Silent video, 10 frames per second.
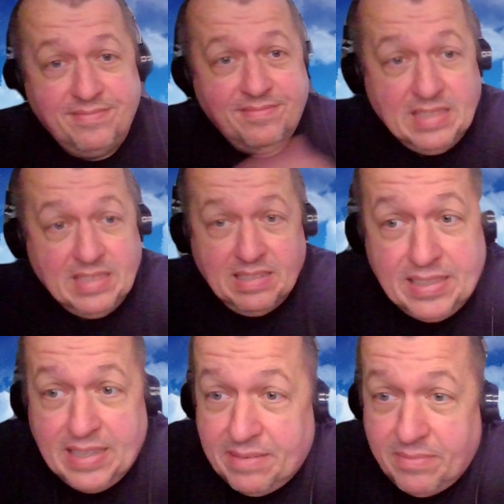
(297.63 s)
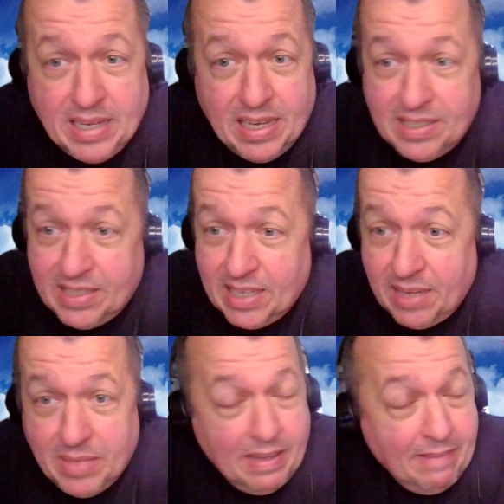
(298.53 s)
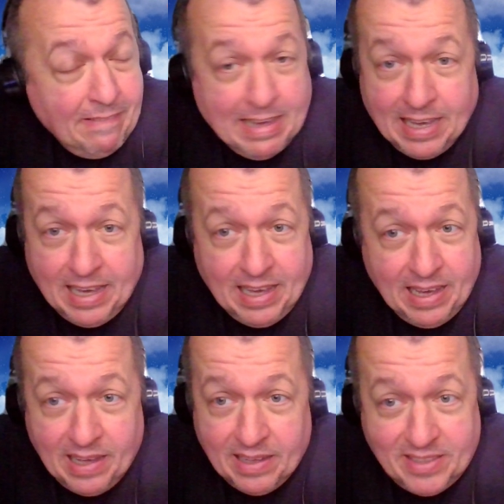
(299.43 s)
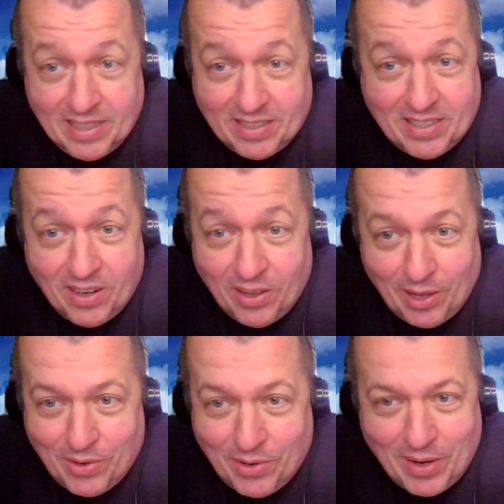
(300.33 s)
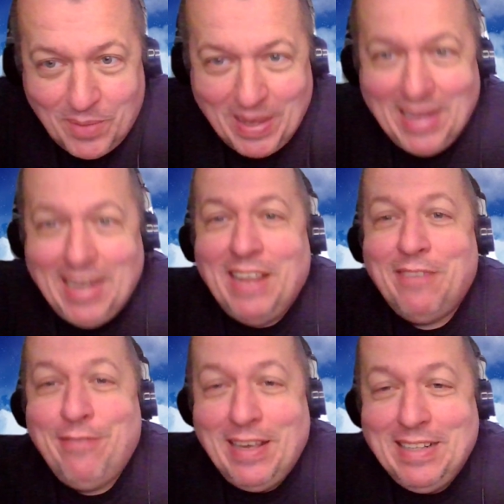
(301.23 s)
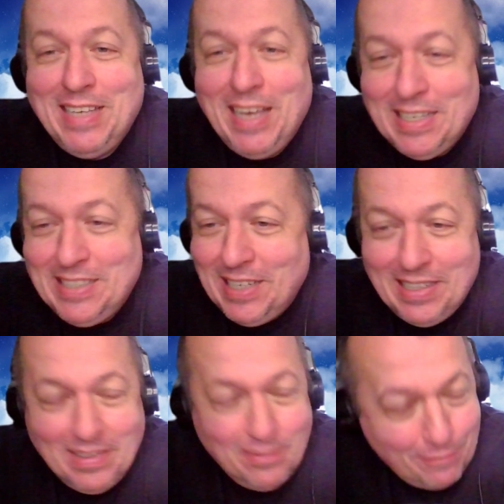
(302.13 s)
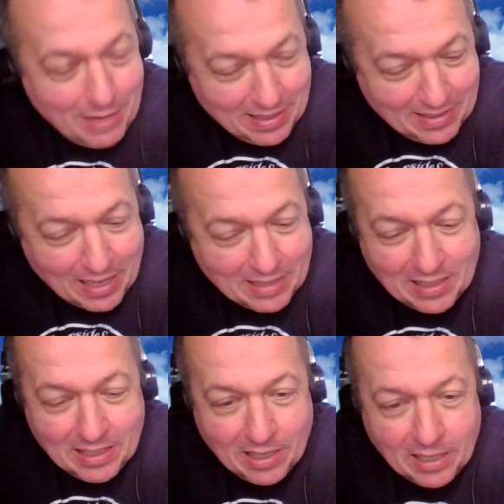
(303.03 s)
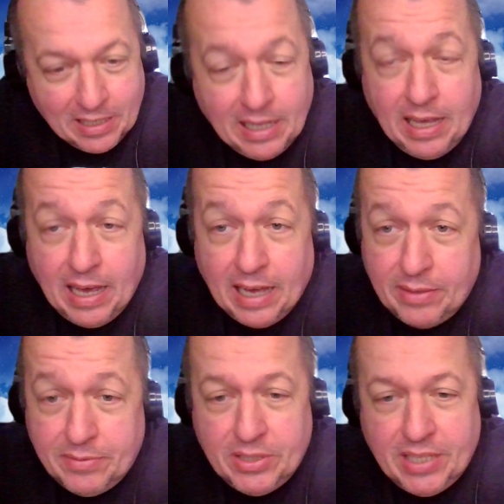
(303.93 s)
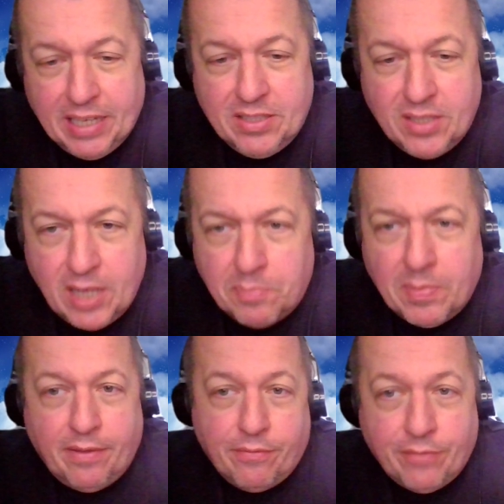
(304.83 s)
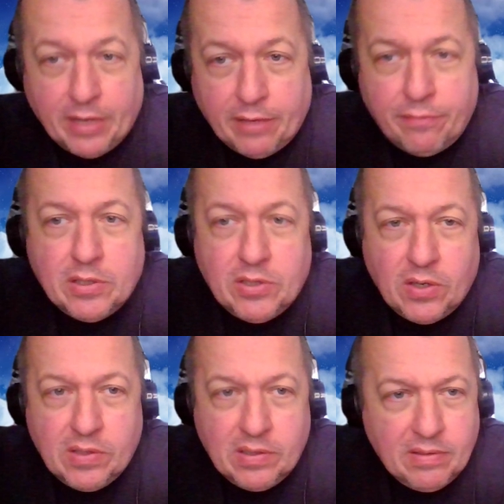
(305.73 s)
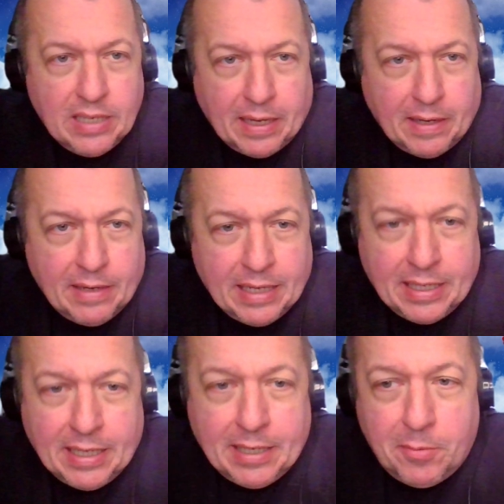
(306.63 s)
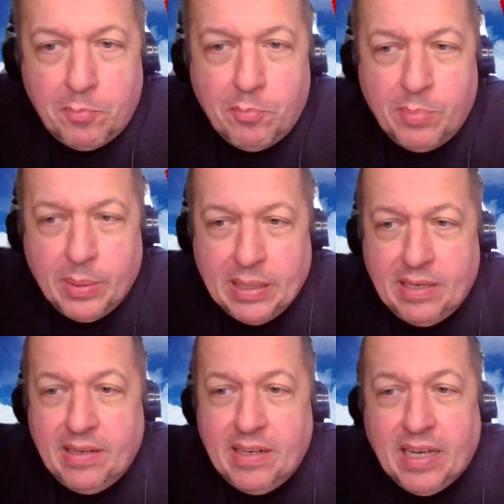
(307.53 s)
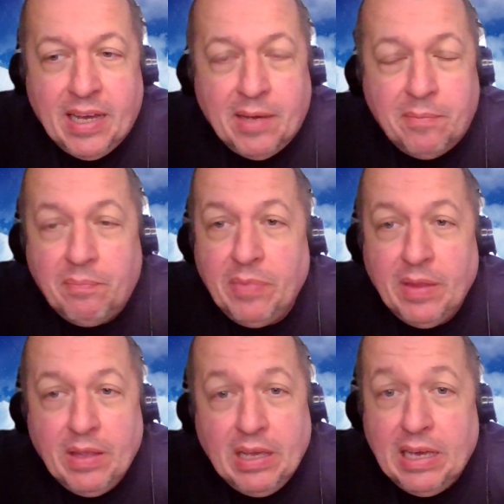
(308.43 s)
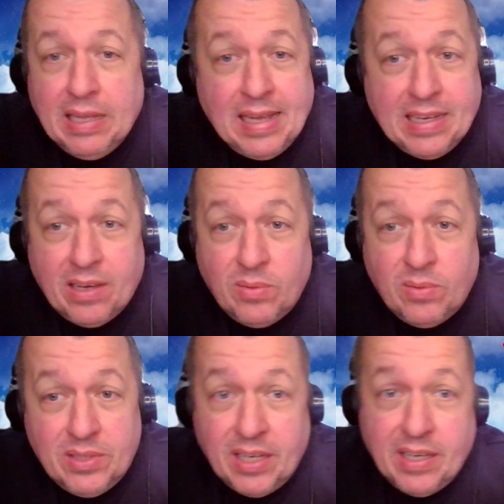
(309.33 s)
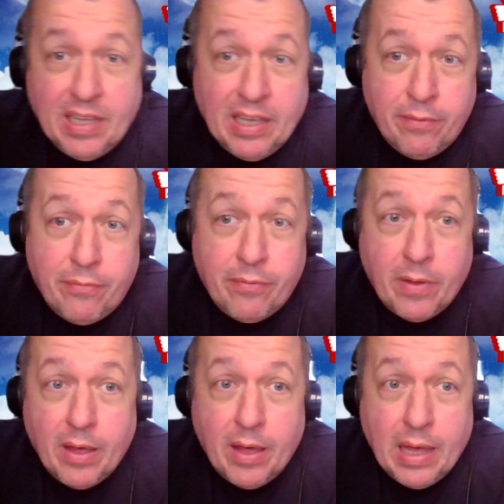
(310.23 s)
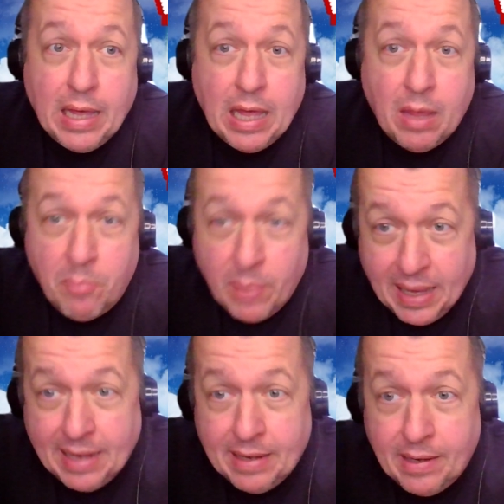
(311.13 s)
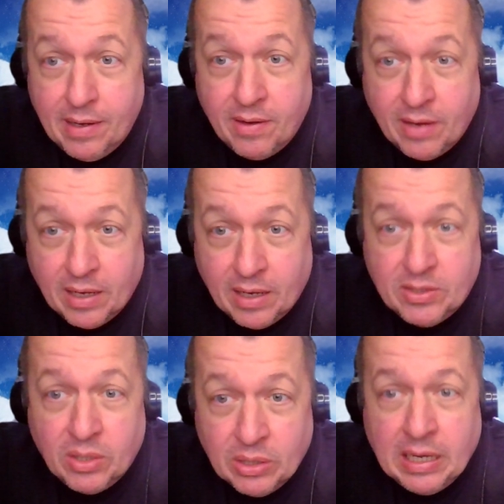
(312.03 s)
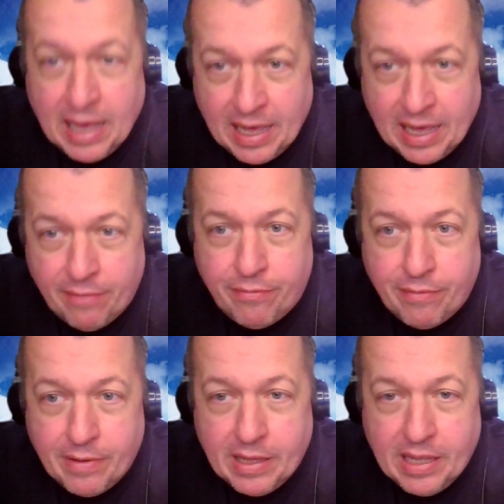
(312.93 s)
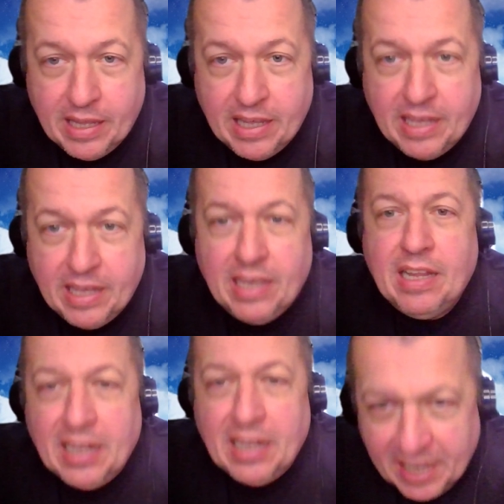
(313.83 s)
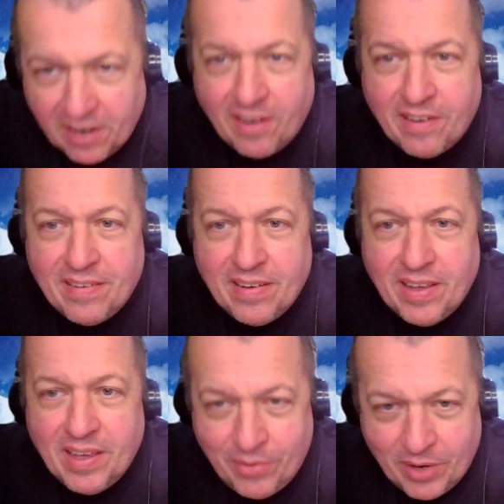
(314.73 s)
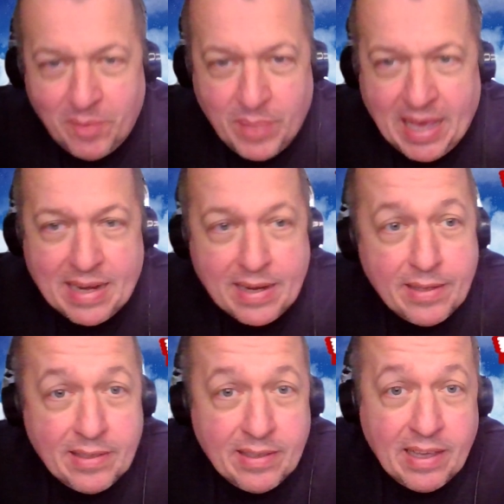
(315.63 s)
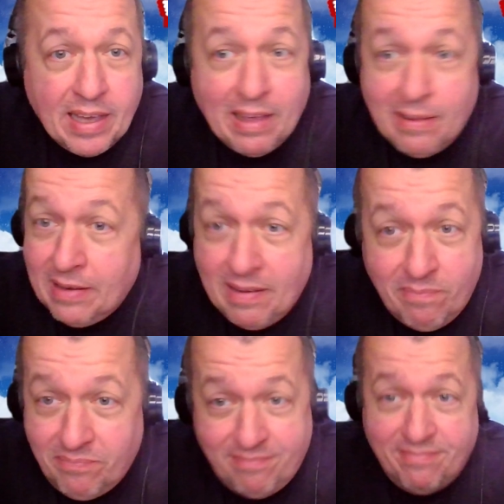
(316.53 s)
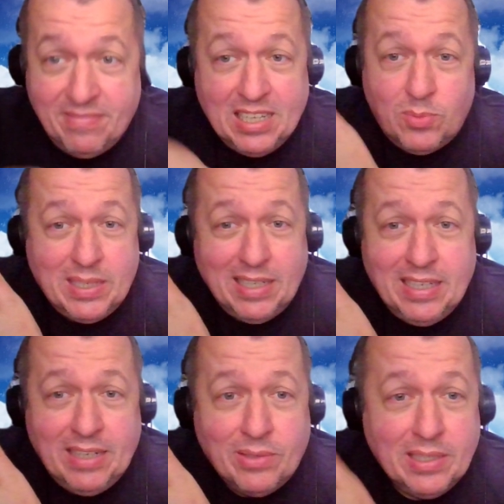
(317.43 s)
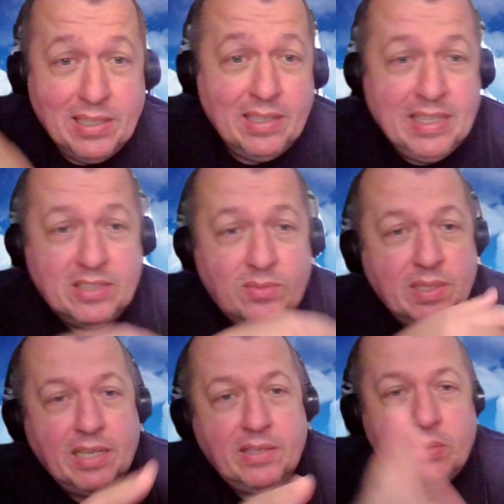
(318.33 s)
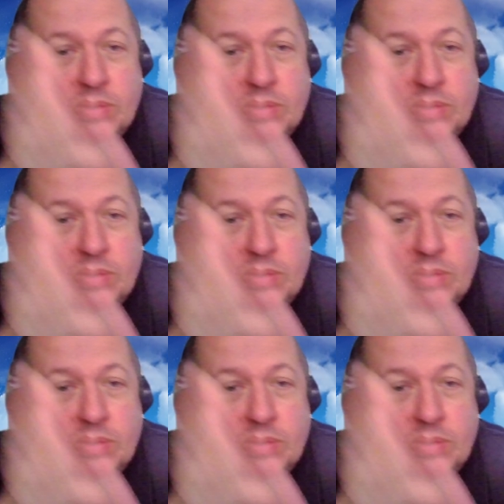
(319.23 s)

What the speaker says: Like I said, what can you say? just another great band, fantastic, fantastically done. I do have to say, it's not my favorite song that they did, but like I always say, if a band does good live, then they are a great band. And that's what they do. That's what they do.